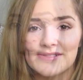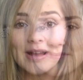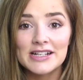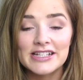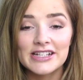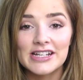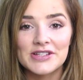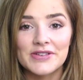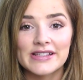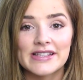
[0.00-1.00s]
I'm actually going
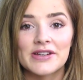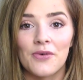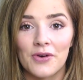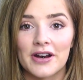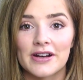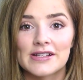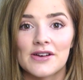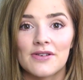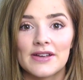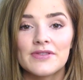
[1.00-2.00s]
to do this in order,
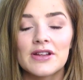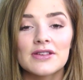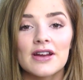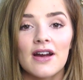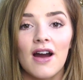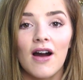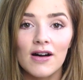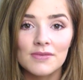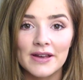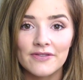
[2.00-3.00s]
so even though they're
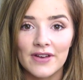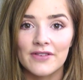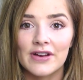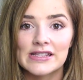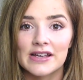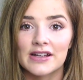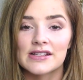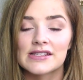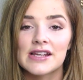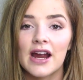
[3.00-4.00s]
all my favourites, I'm
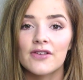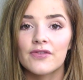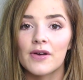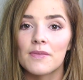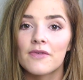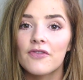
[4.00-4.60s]
going to start from